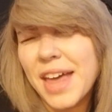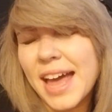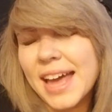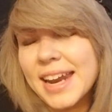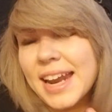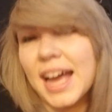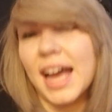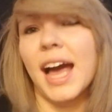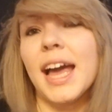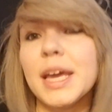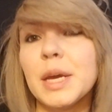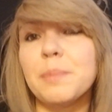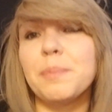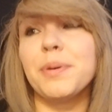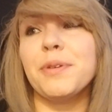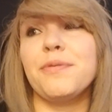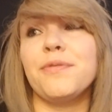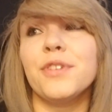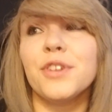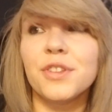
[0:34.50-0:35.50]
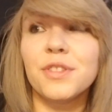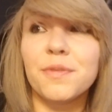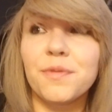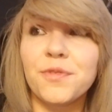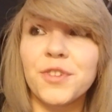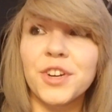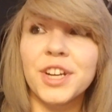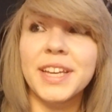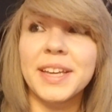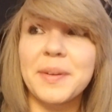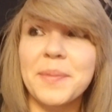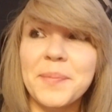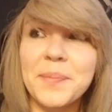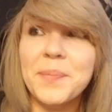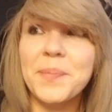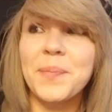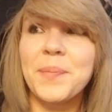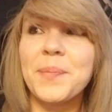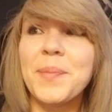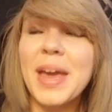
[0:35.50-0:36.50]
that hype for the
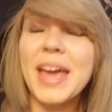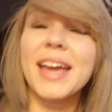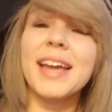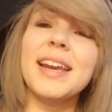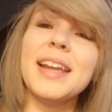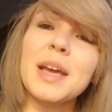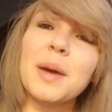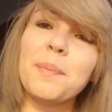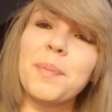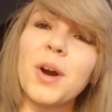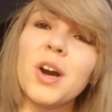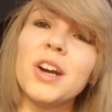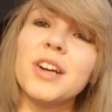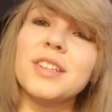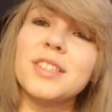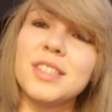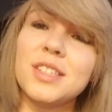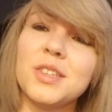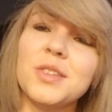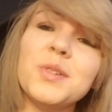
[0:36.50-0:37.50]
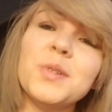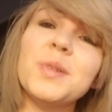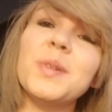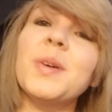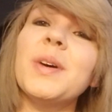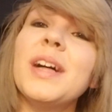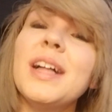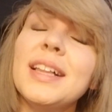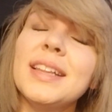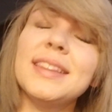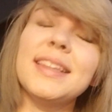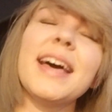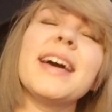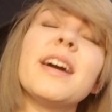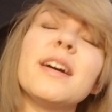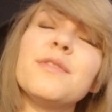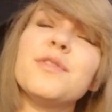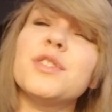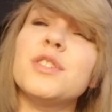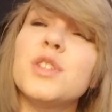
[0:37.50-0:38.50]
freaking Mania Part 2
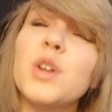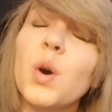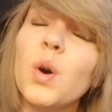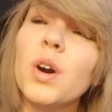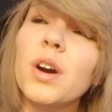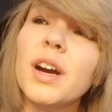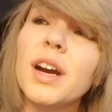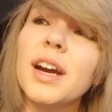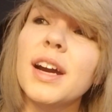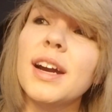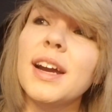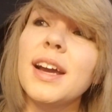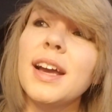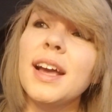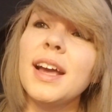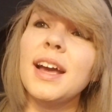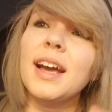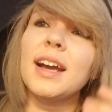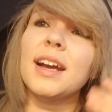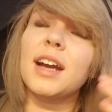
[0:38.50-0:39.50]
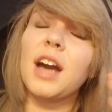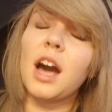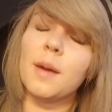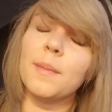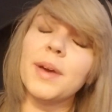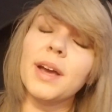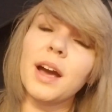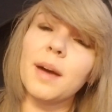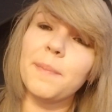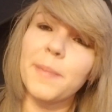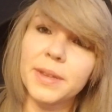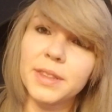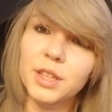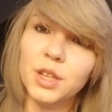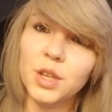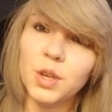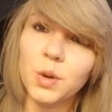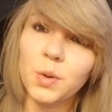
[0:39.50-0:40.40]
leg of the tour coming up in the